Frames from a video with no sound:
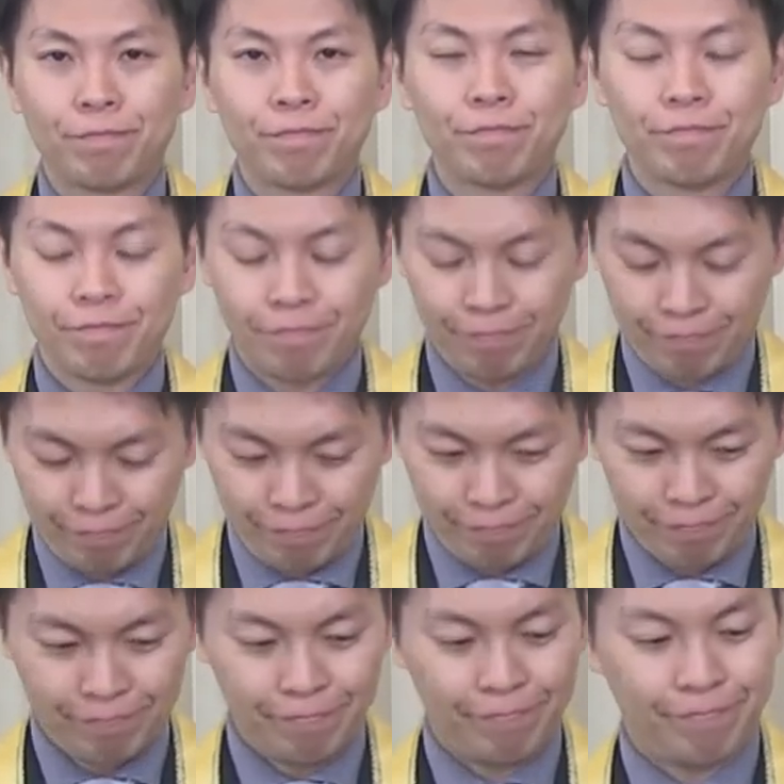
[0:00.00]

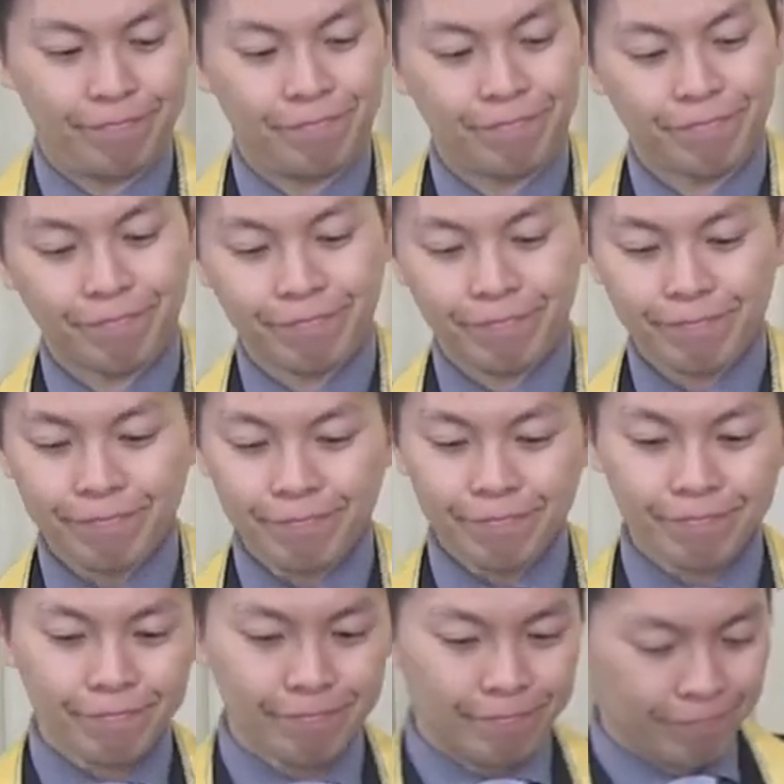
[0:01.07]

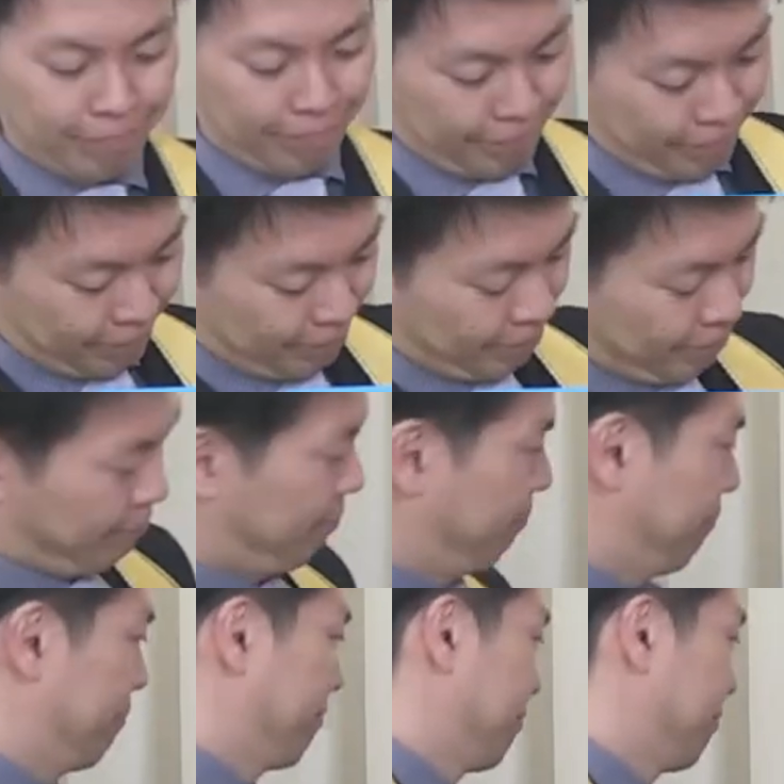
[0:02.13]
Nothing is said.